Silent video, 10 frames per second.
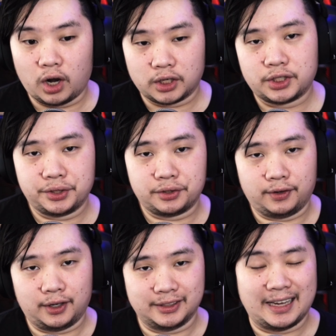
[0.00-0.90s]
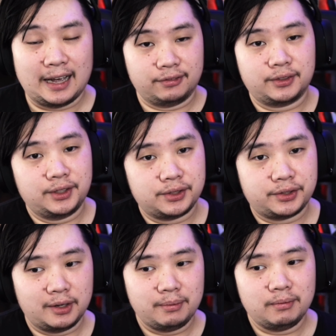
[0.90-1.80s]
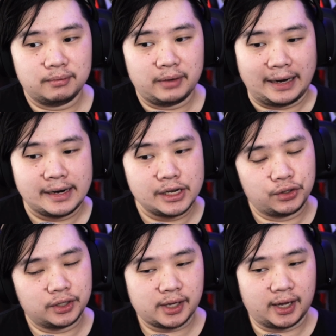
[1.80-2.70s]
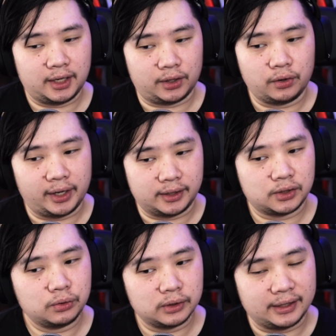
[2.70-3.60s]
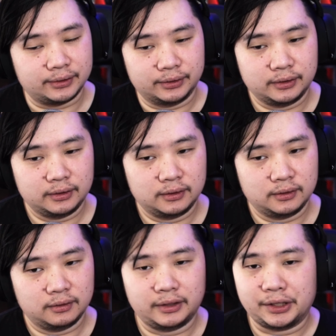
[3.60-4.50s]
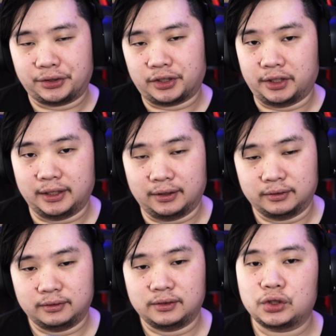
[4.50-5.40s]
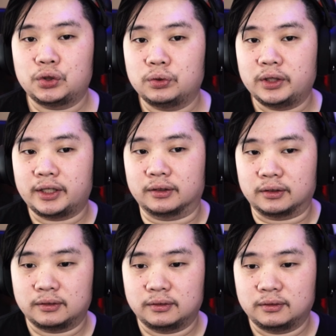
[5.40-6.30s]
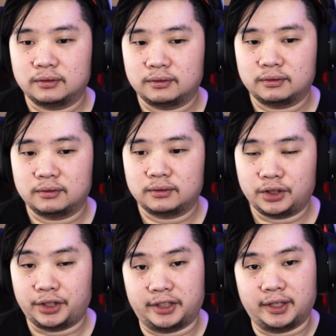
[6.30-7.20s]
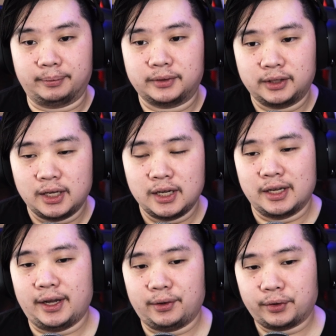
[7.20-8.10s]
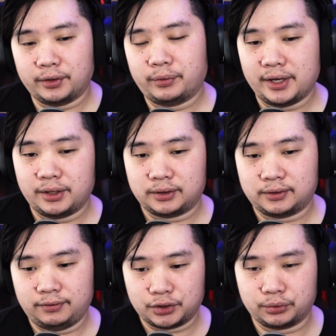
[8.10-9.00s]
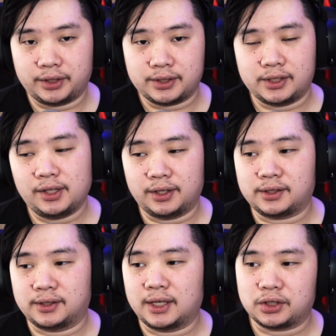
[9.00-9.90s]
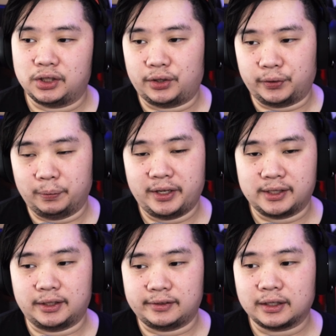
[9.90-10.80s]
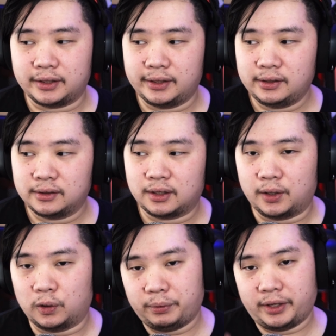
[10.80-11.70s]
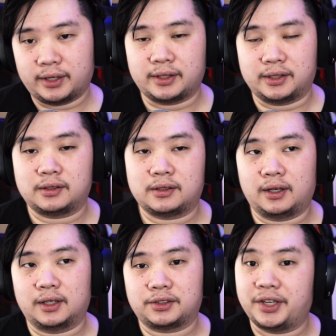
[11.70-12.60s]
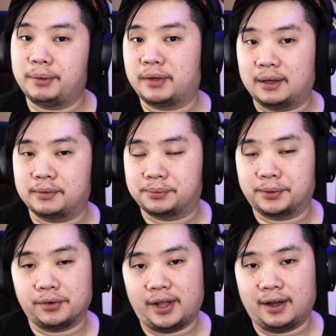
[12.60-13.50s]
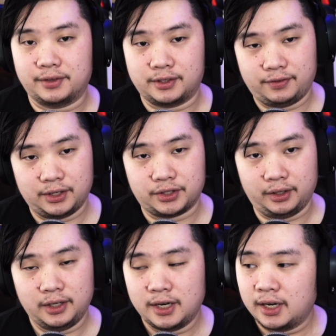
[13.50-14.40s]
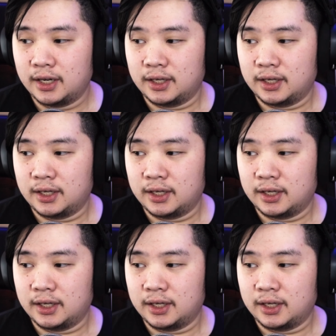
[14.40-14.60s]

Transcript: watching your VODs after you stream, and then you just kind of like, okay, it's too loud, then you turn it down. It's too little, turn it up. And one way to visually see this is actually on OBS directly. OBS and Streamlabs both have this feature,